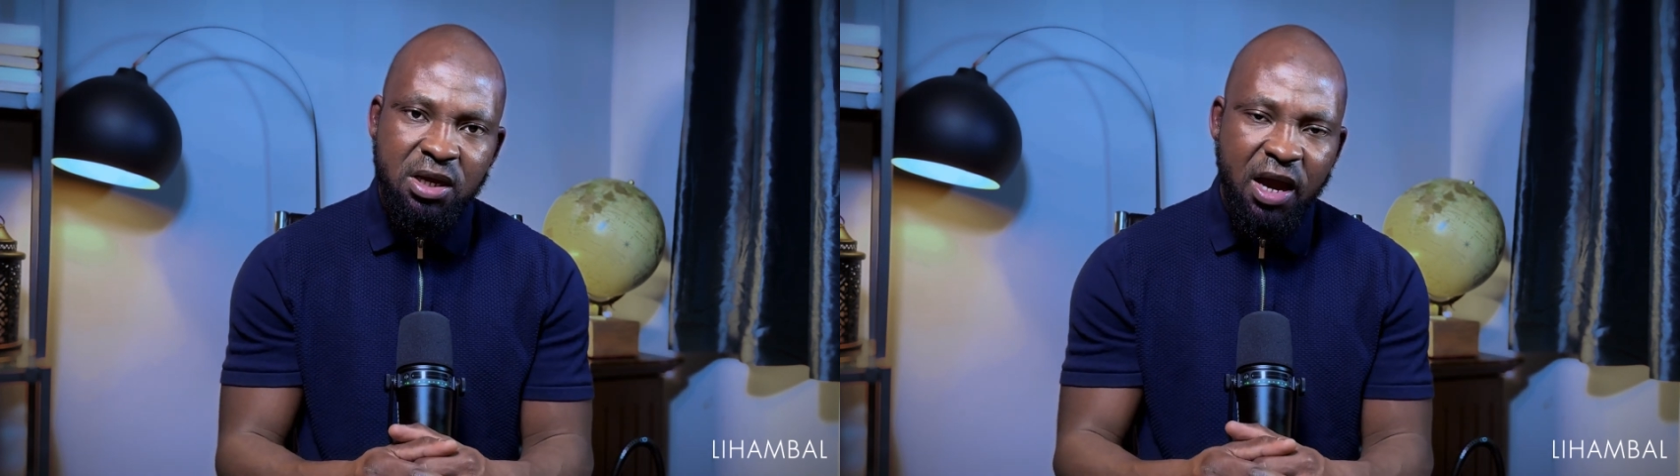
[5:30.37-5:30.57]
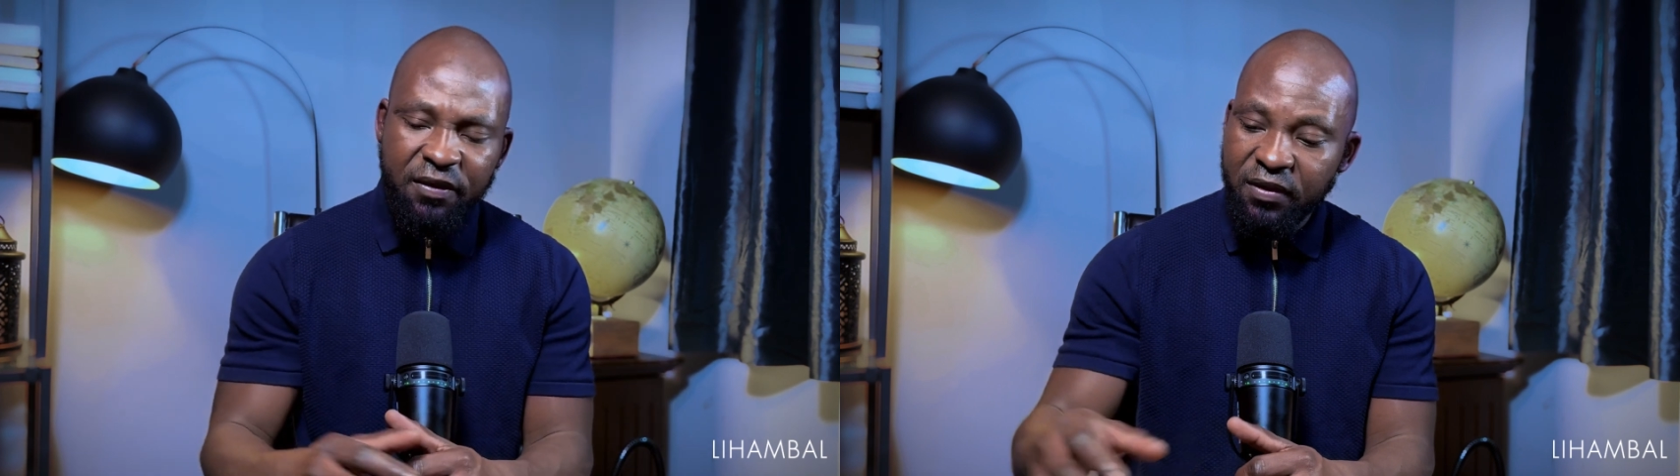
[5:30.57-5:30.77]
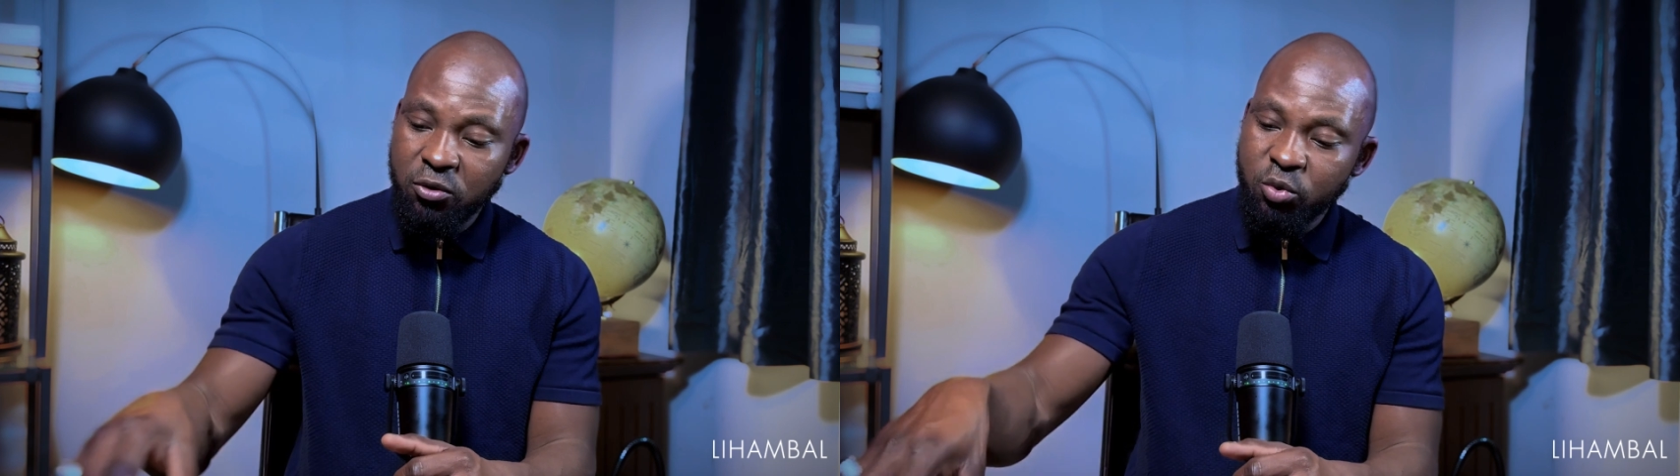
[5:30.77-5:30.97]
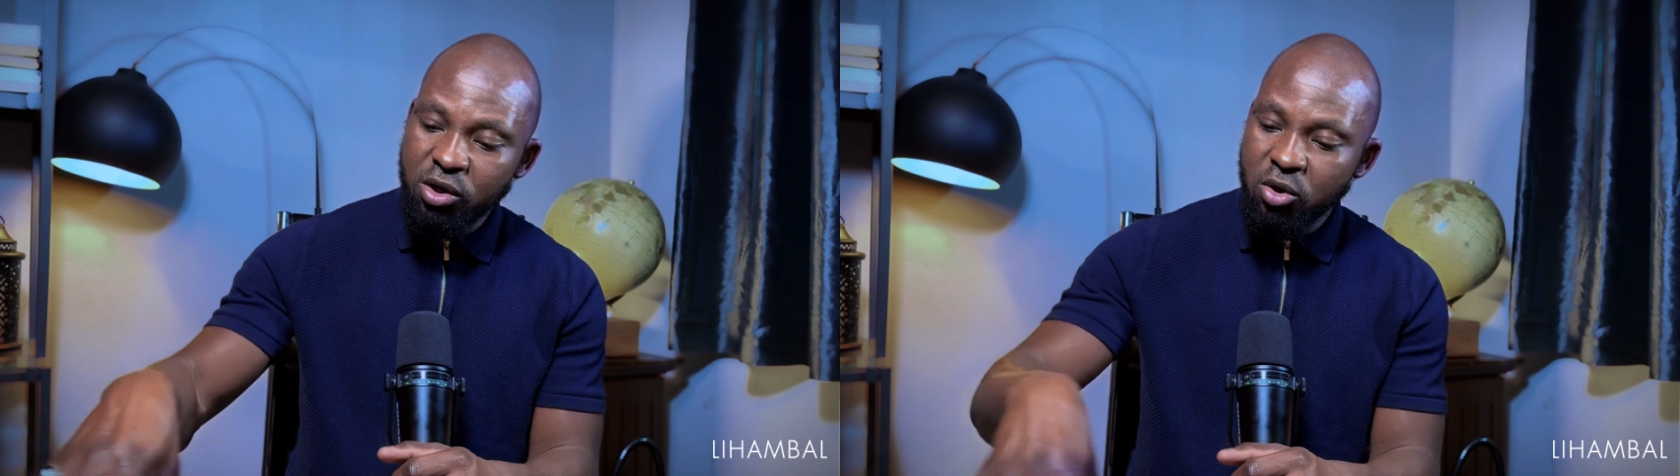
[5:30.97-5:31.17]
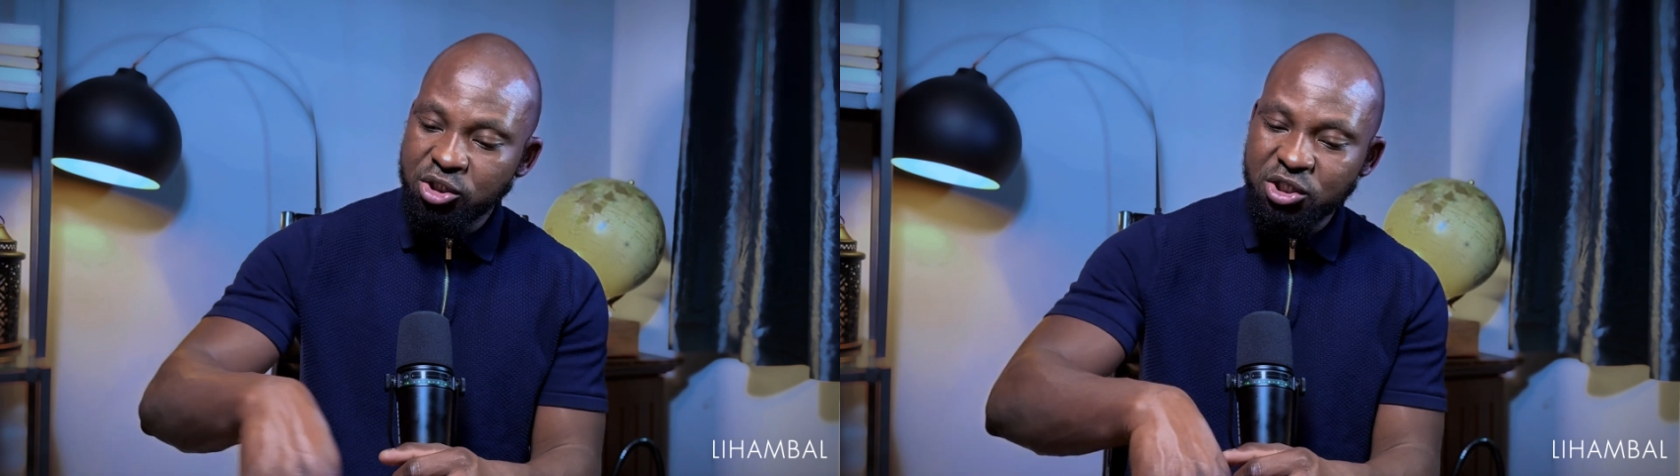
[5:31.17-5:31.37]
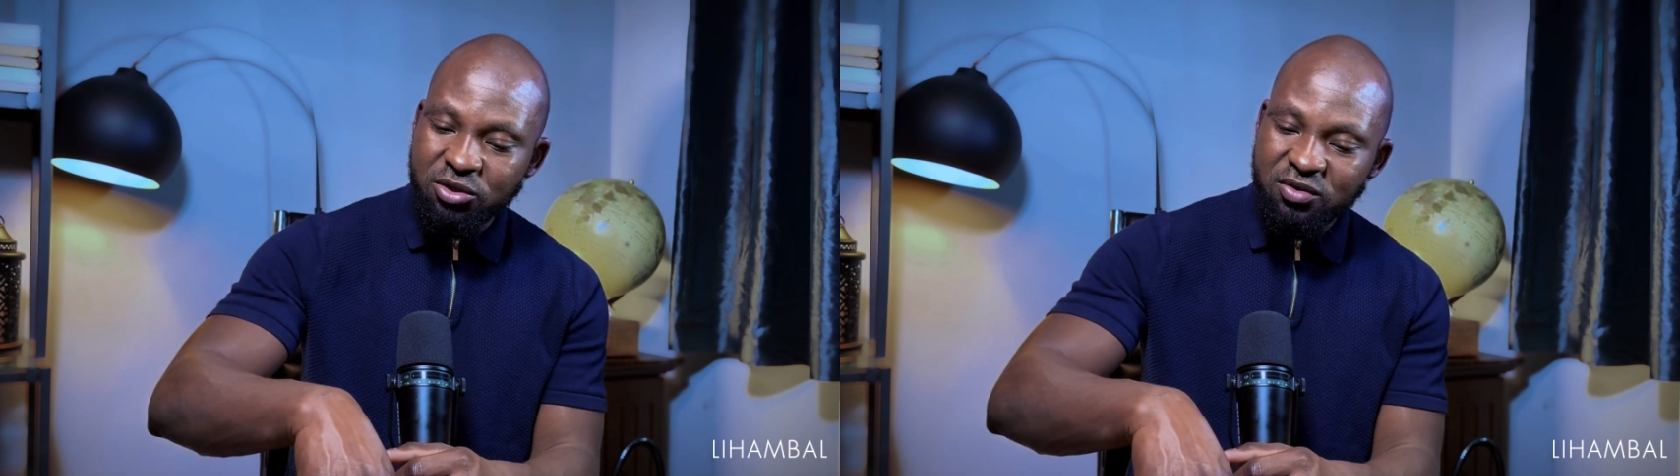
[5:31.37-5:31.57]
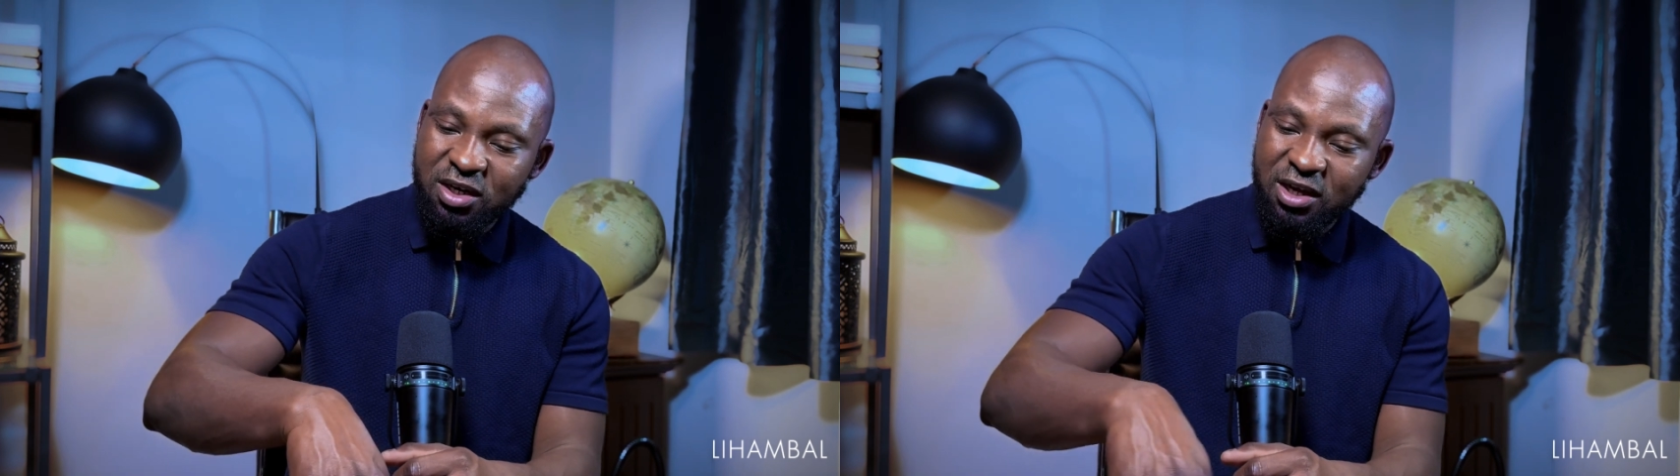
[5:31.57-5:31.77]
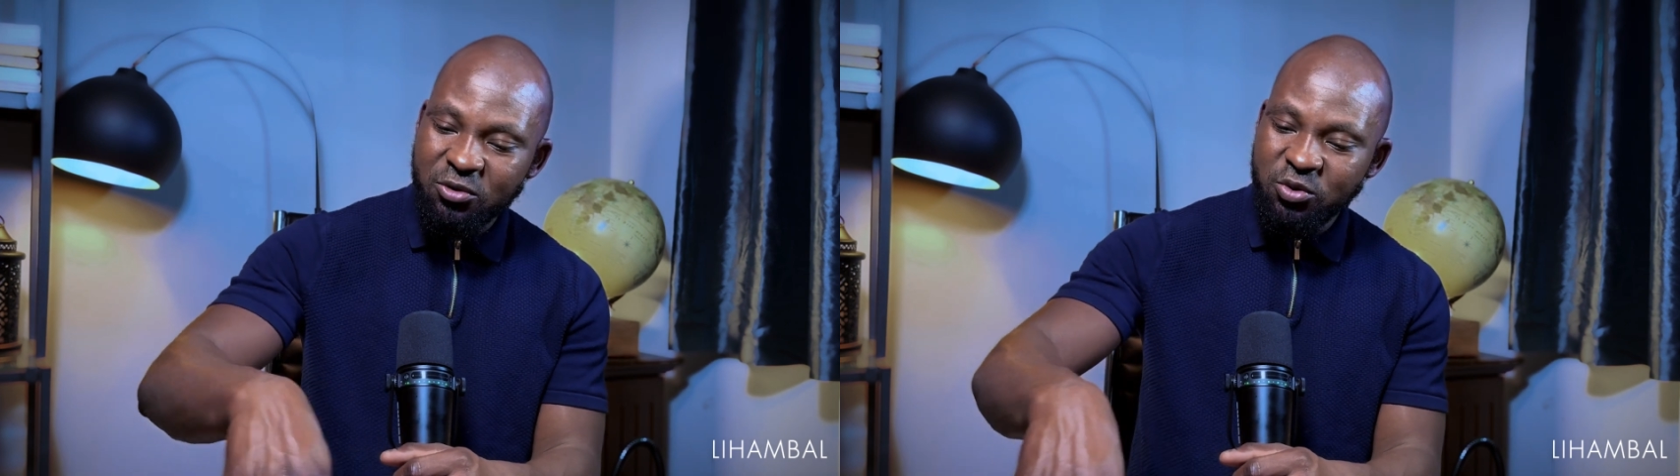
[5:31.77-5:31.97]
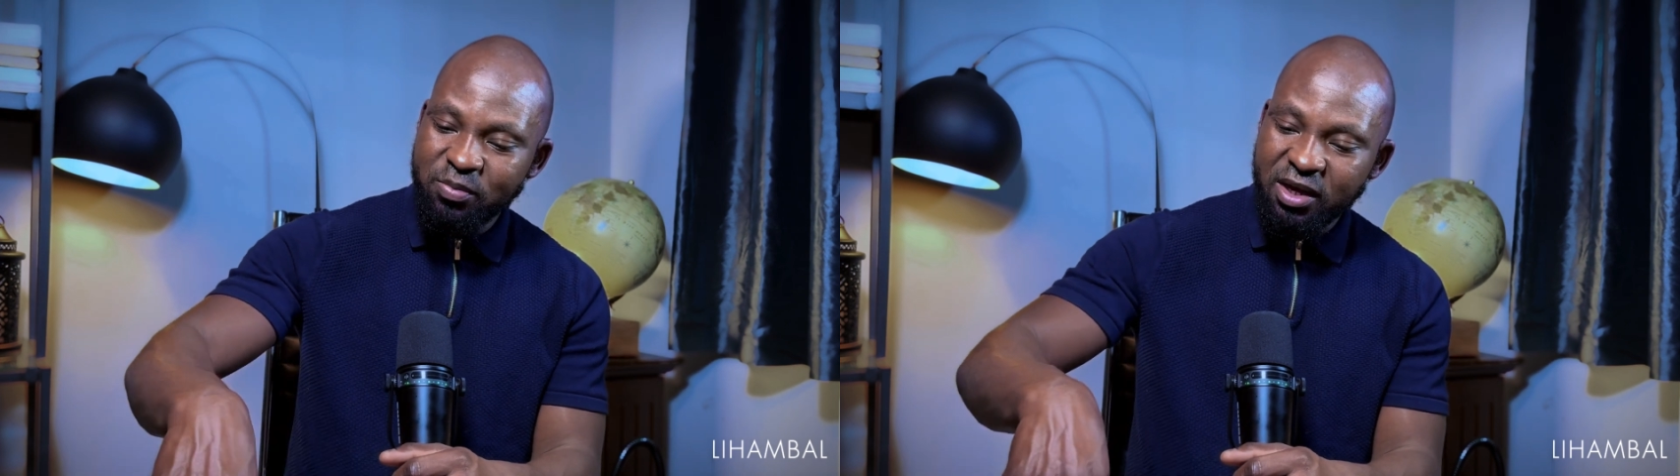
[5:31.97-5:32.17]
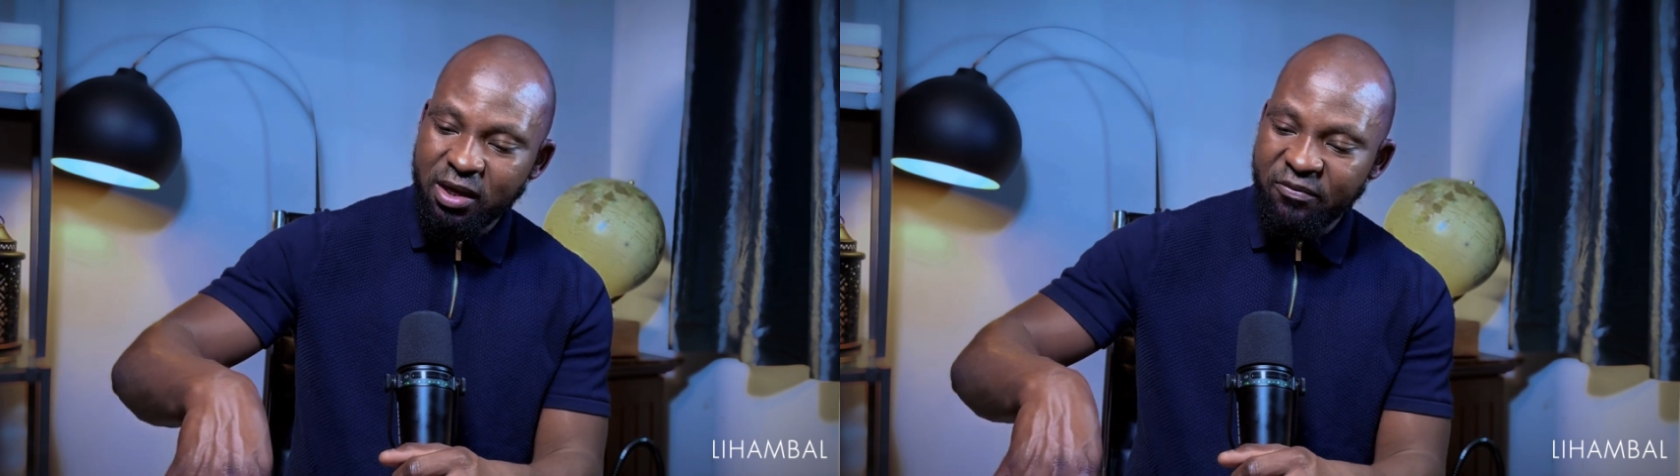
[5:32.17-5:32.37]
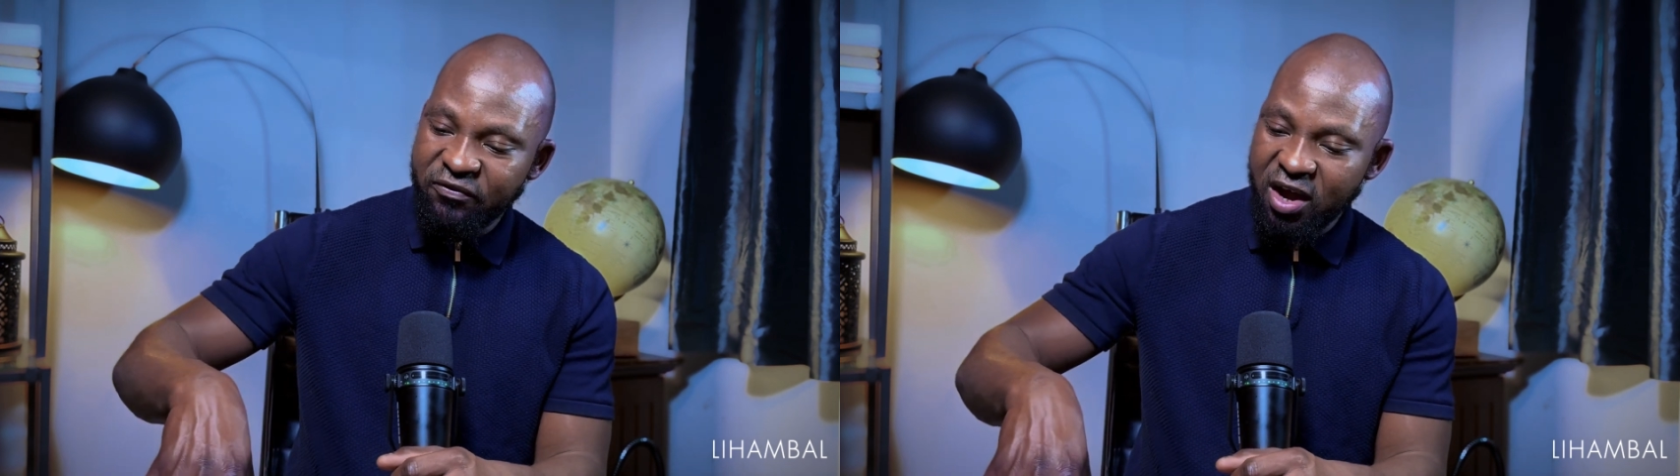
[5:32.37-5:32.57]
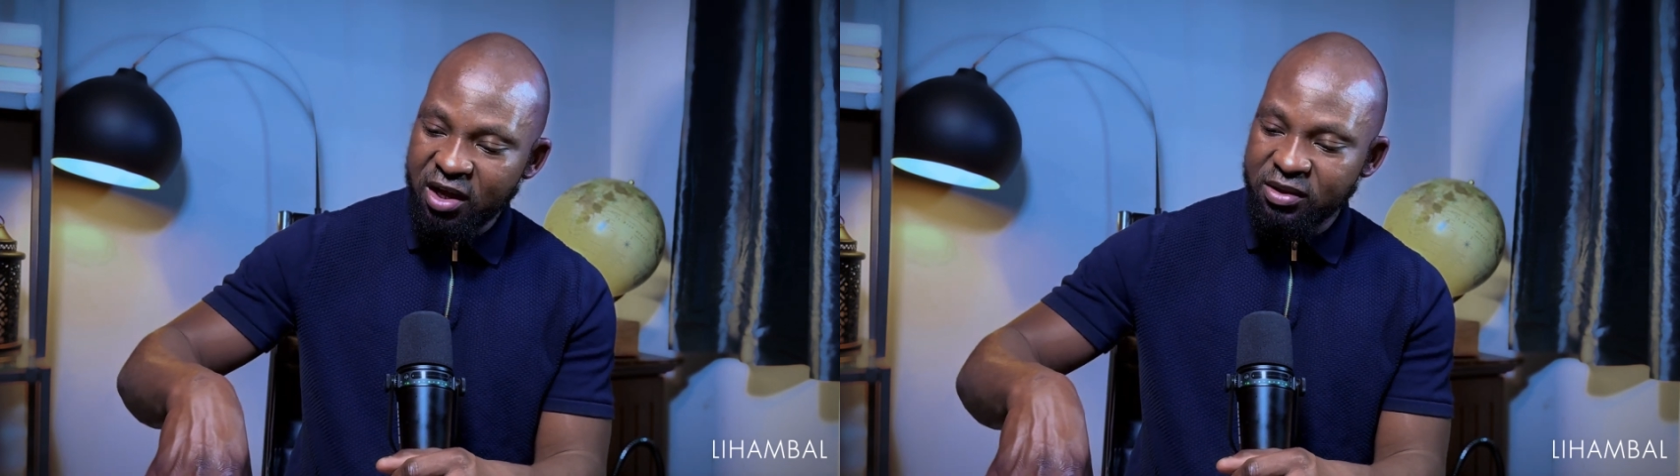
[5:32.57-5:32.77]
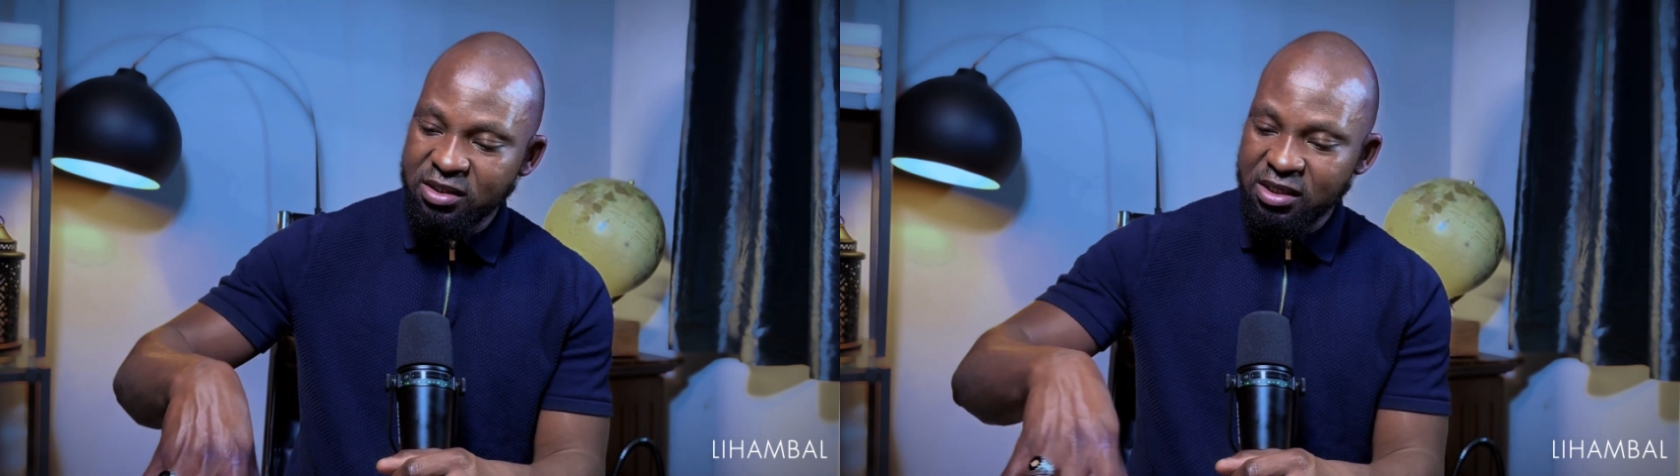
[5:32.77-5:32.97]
And then we got children and we became fathers,